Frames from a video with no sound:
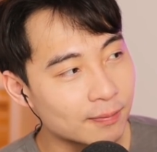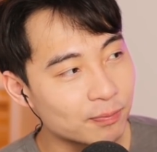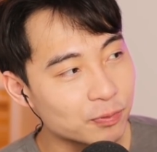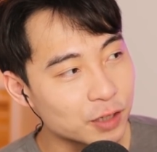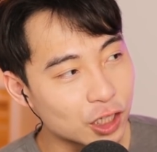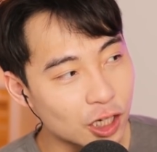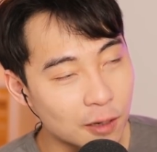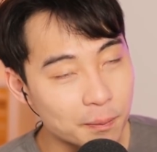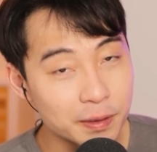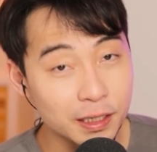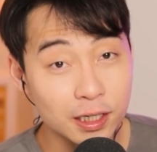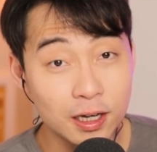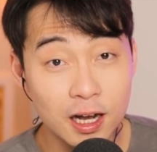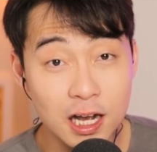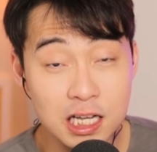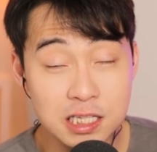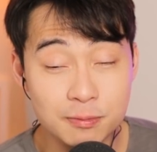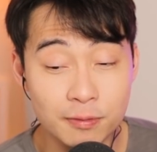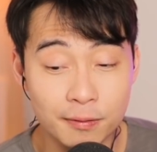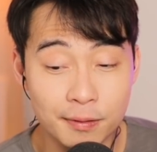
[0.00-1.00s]
You know,
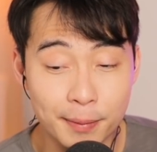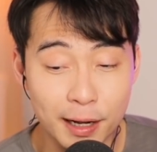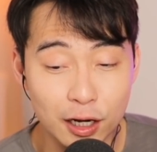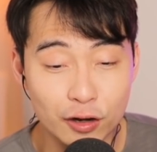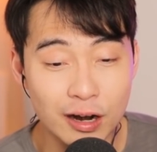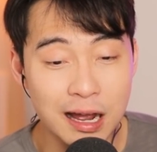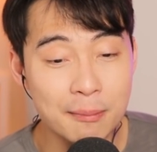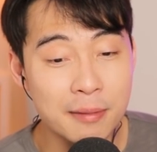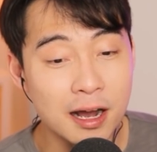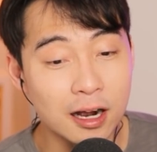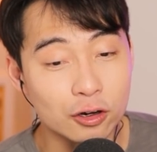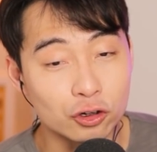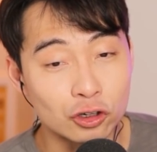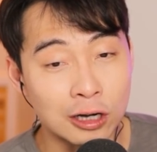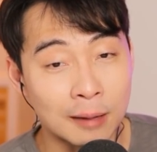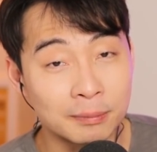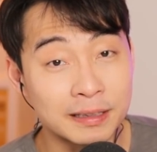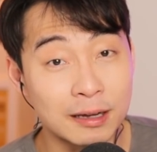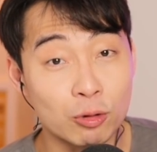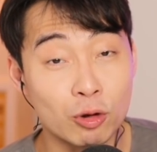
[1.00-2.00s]
because when my grandma grew
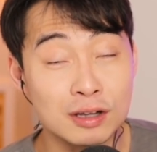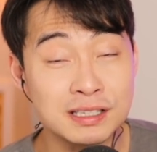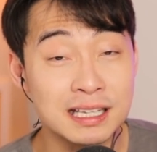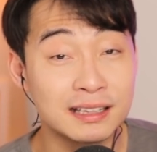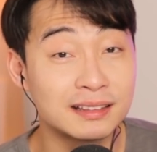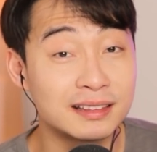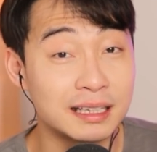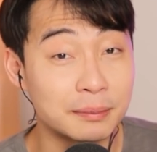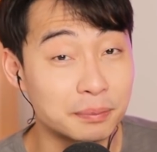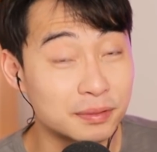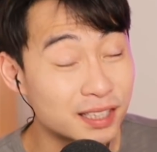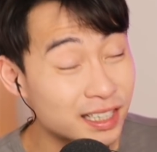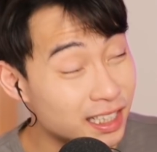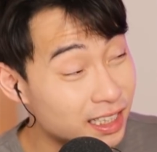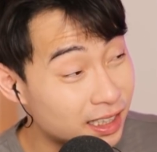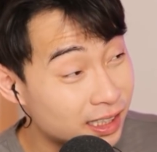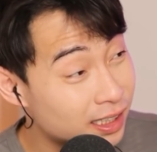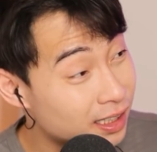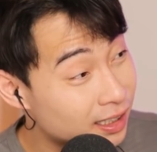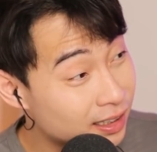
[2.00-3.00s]
up, there wasn't
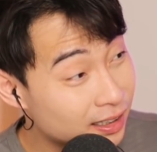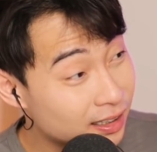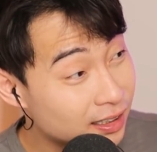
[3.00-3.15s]
Diptyque.